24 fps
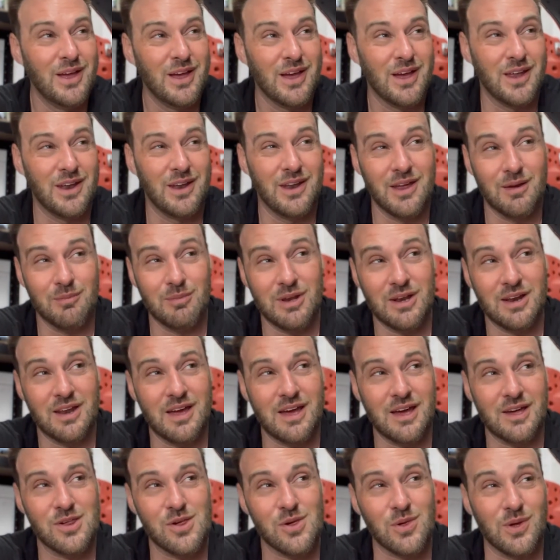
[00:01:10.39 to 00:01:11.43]
And I mean,
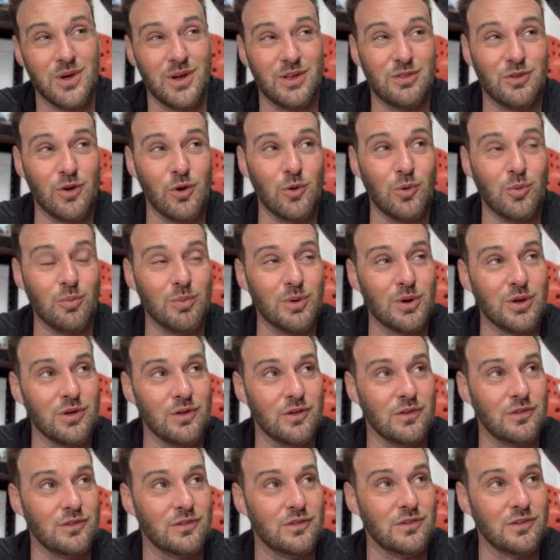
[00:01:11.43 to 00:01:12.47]
actually I don't,
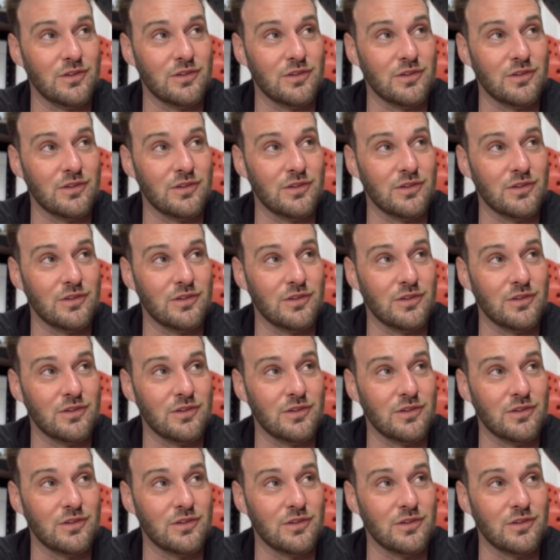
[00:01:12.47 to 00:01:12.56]
because